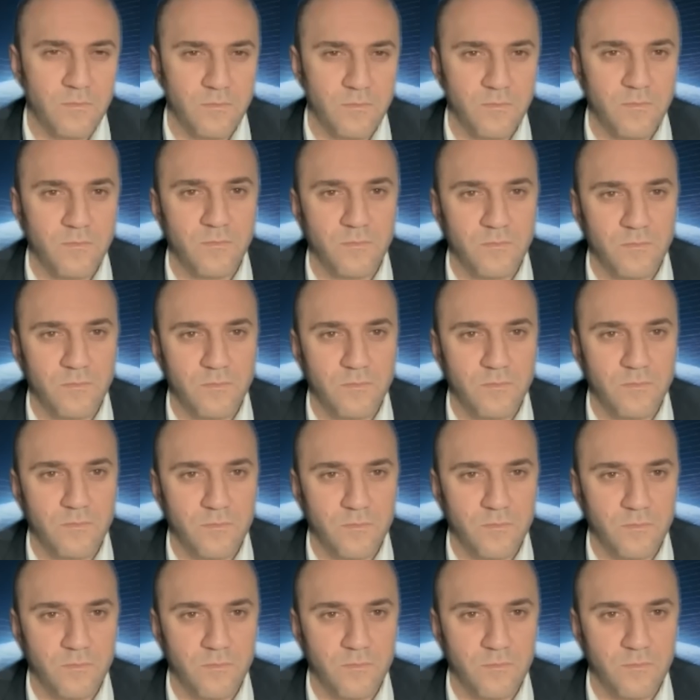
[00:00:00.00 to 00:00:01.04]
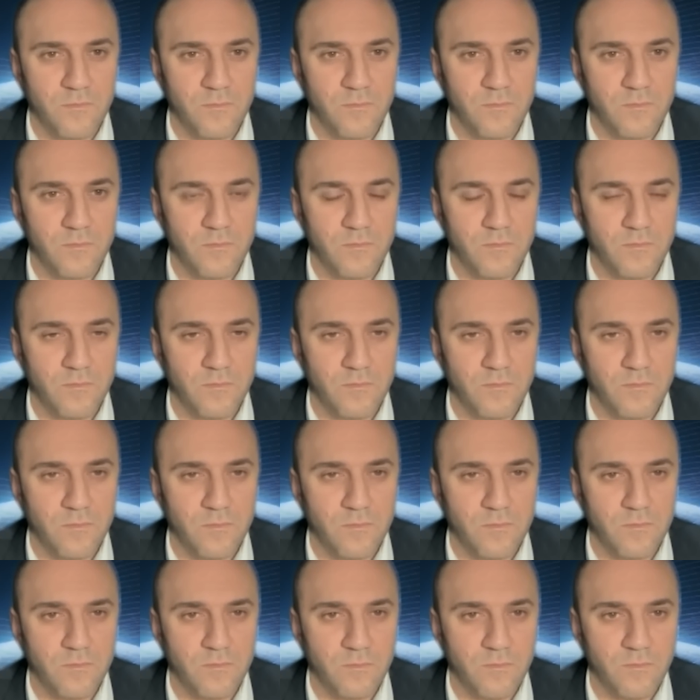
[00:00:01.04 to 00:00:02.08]

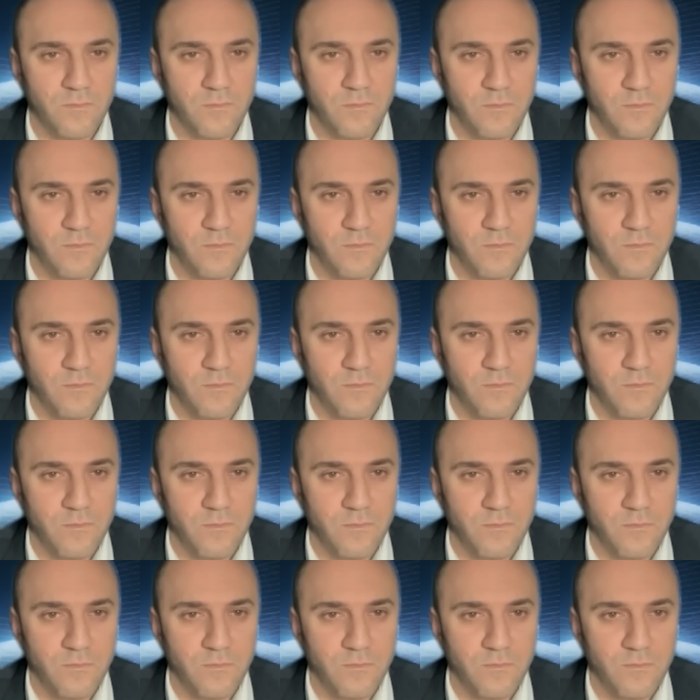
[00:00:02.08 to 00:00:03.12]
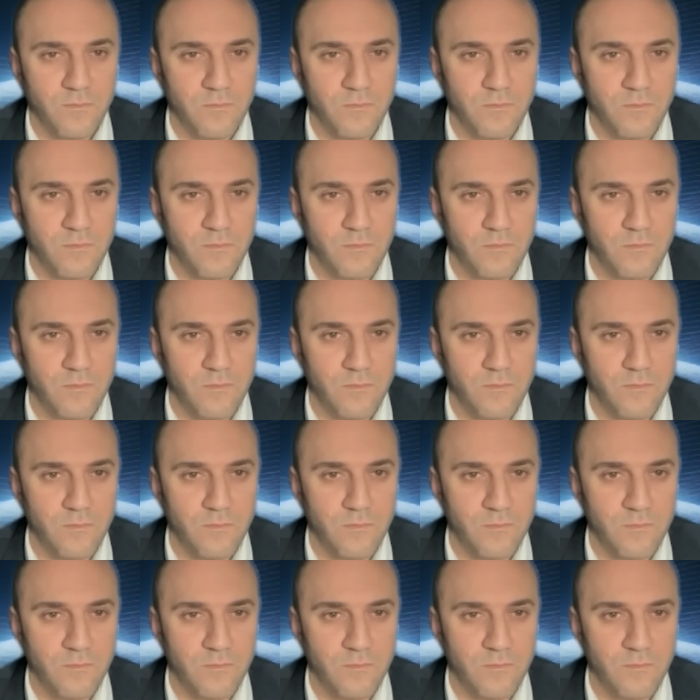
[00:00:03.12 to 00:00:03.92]
(not speaking)